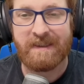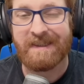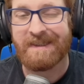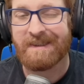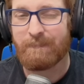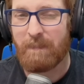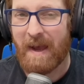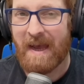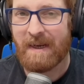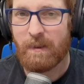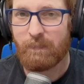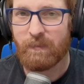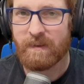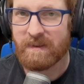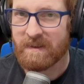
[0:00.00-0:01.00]
is my
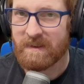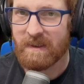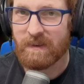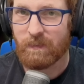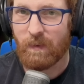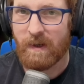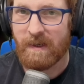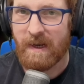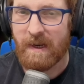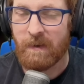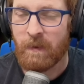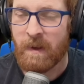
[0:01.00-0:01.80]
number is 6 right now.